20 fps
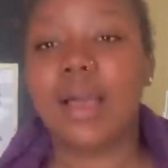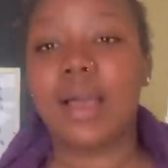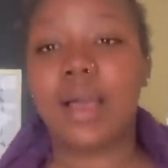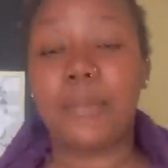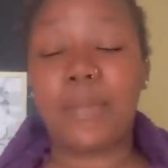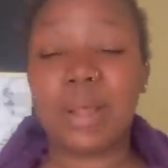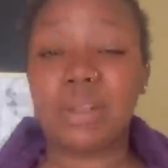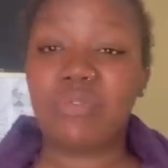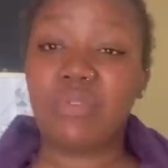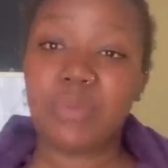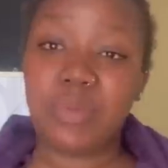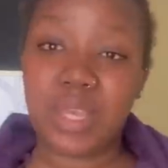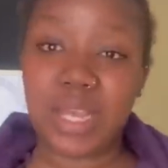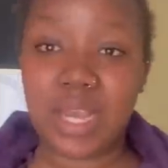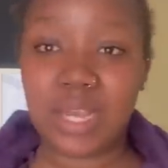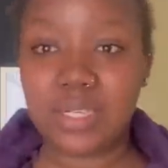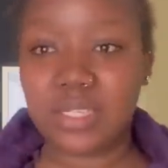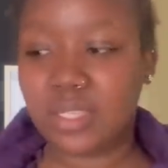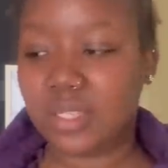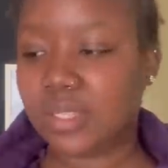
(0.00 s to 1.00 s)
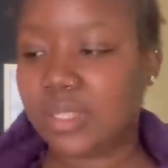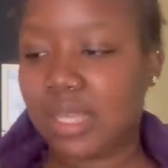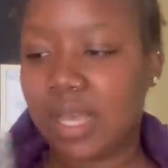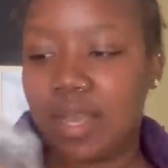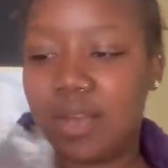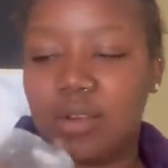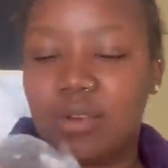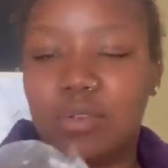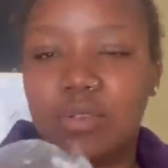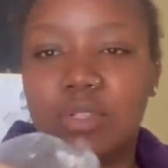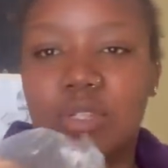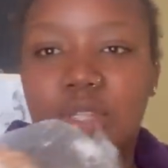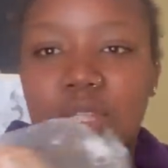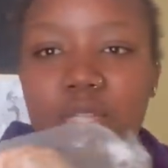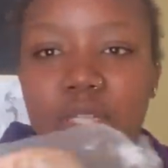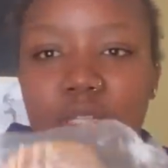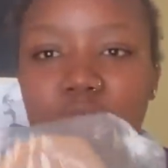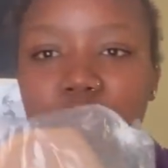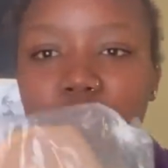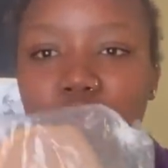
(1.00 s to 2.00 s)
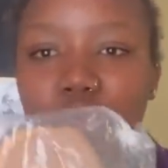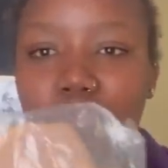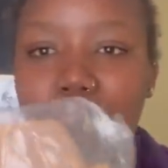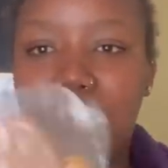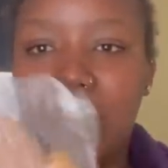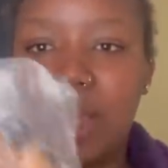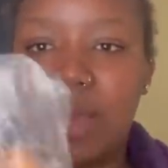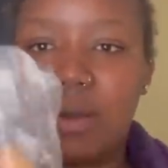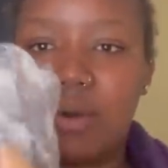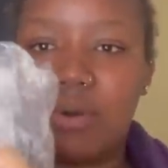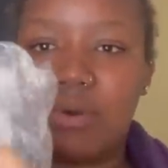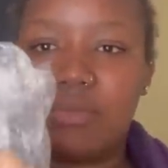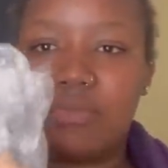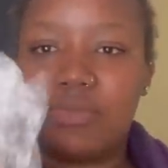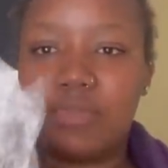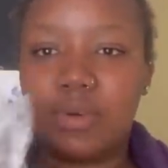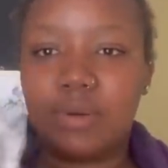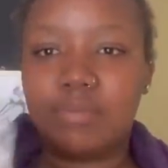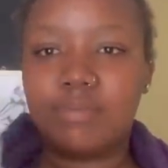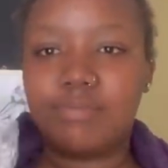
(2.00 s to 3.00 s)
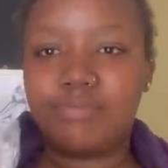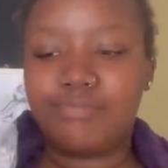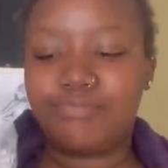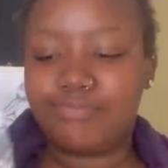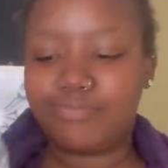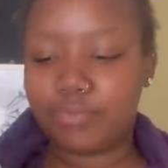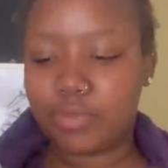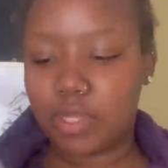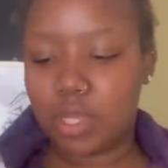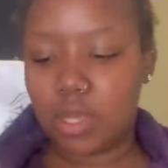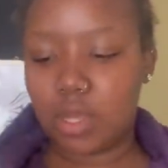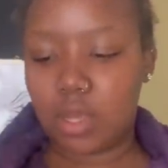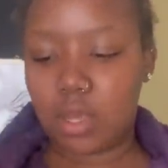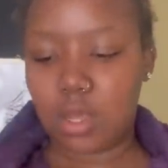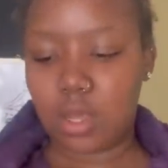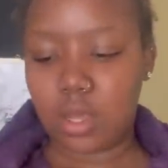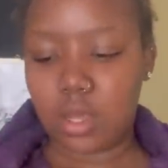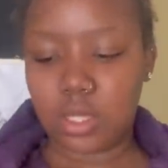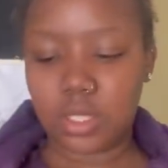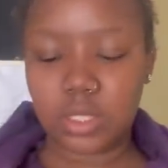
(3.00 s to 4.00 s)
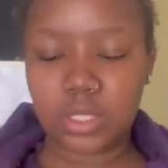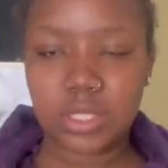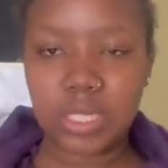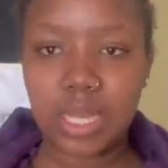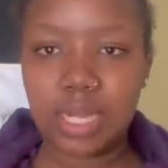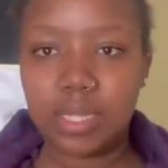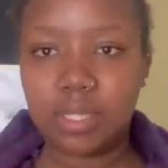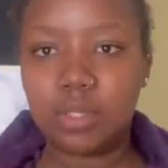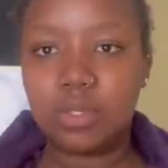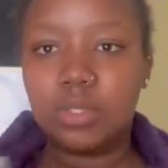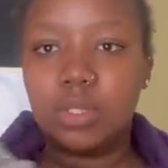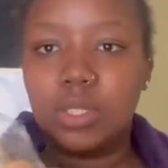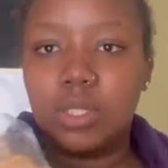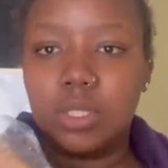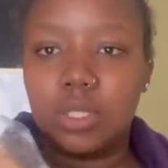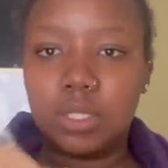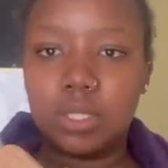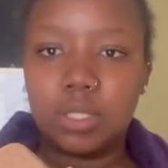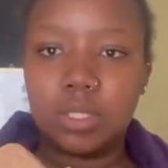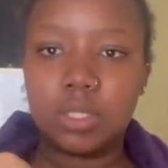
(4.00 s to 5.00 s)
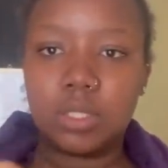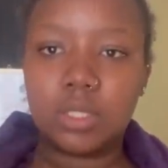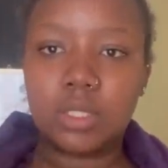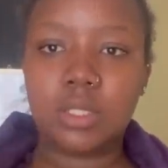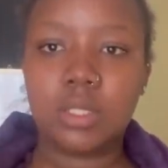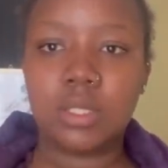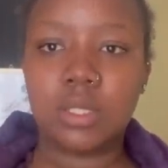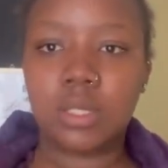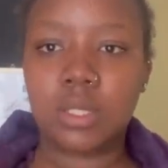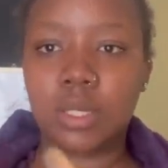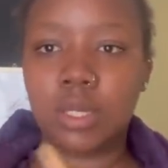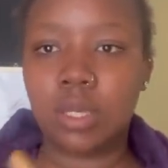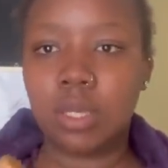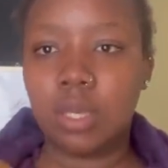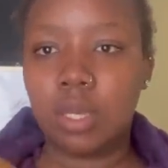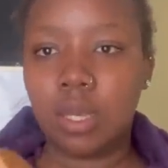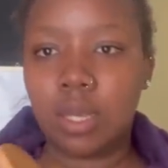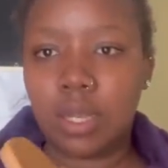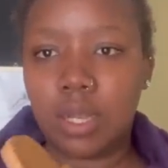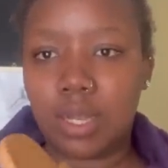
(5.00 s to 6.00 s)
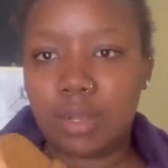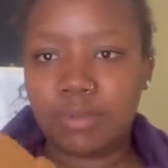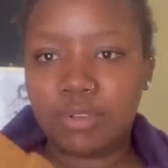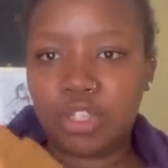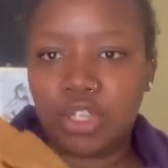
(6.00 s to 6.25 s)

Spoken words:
I got these two pair of sandals. Let me